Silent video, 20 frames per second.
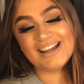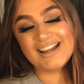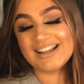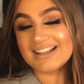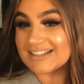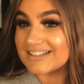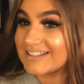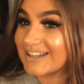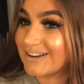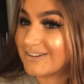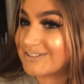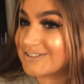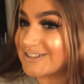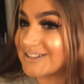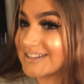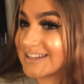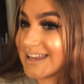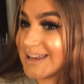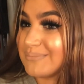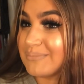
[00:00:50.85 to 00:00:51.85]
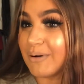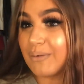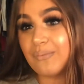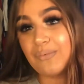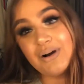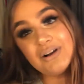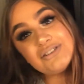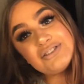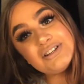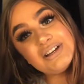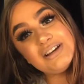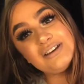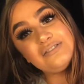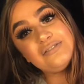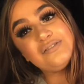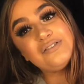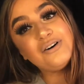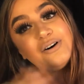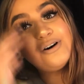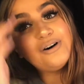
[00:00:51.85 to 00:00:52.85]
So just keep on watching
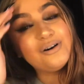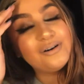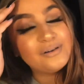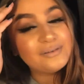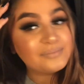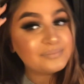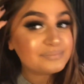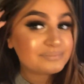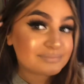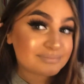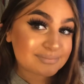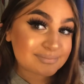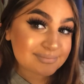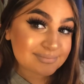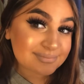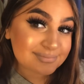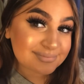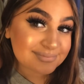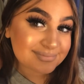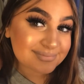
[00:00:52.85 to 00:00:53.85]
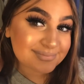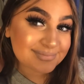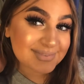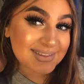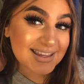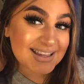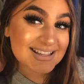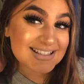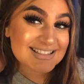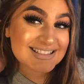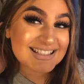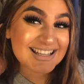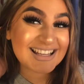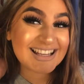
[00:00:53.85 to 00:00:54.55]
for this.